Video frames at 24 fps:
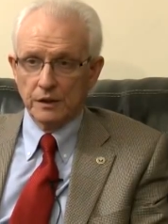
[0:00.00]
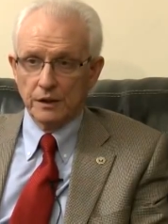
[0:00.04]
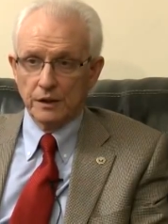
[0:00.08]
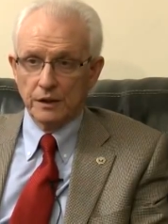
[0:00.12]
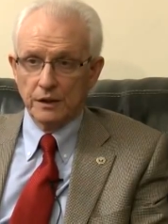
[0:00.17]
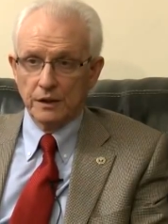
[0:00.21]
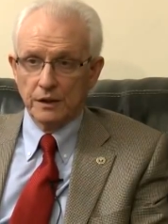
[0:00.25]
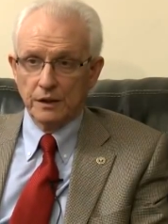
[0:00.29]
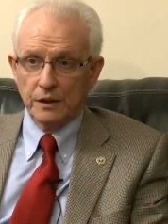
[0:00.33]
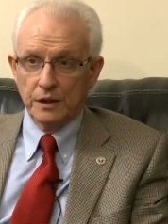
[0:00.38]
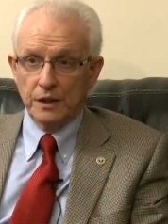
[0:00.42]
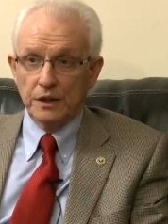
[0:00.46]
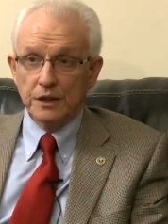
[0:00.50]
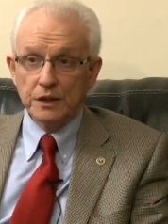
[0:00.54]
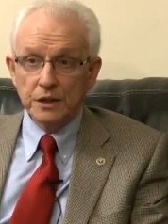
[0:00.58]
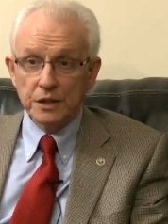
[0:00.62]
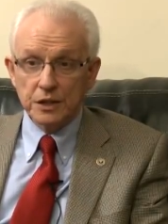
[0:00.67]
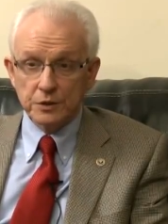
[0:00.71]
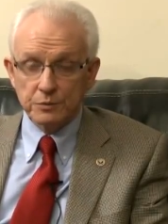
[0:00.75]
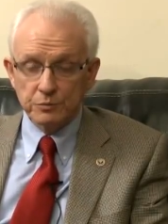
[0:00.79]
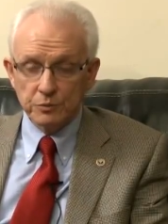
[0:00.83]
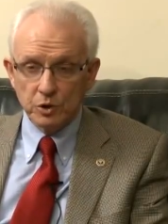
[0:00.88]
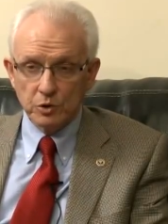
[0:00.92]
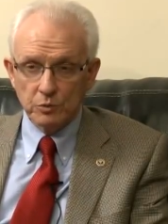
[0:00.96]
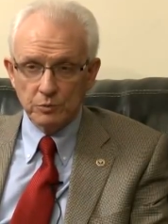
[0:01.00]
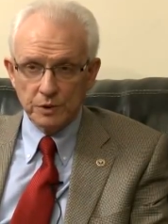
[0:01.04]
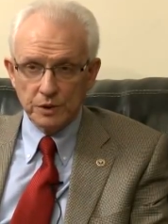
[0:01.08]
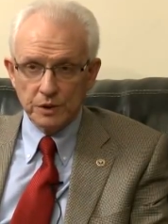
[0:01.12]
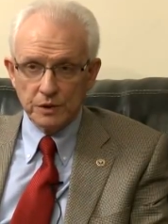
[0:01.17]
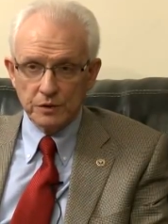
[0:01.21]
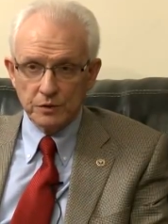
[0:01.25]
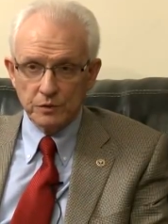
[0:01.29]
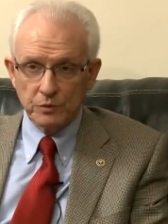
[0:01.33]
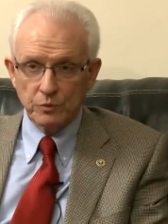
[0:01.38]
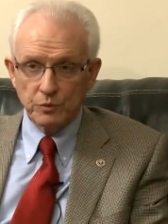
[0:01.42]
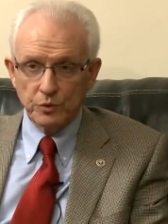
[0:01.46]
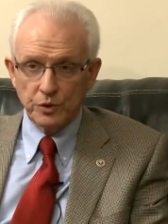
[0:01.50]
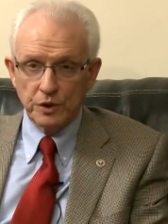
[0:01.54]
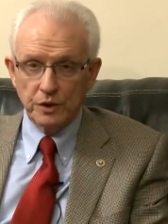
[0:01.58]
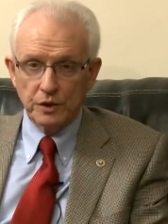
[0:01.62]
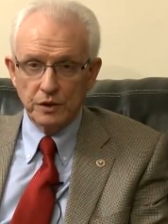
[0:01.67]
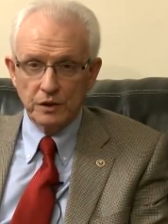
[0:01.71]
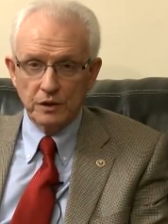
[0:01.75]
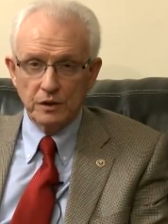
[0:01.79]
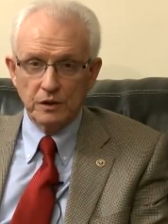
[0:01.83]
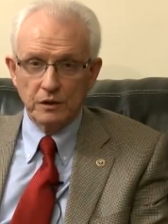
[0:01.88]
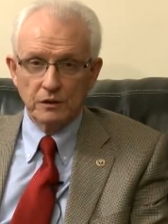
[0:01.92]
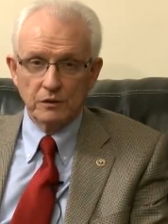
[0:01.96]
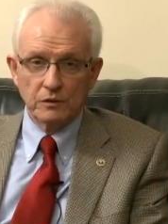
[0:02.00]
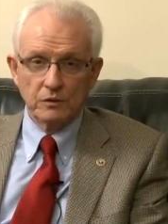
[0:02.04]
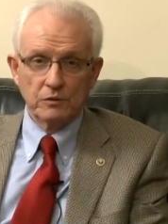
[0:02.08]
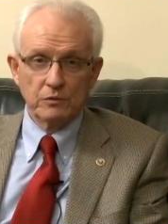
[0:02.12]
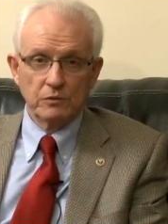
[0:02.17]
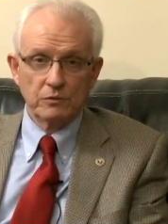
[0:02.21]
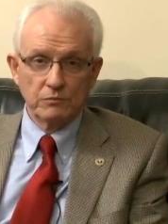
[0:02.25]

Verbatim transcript: Uh, in this moment, we,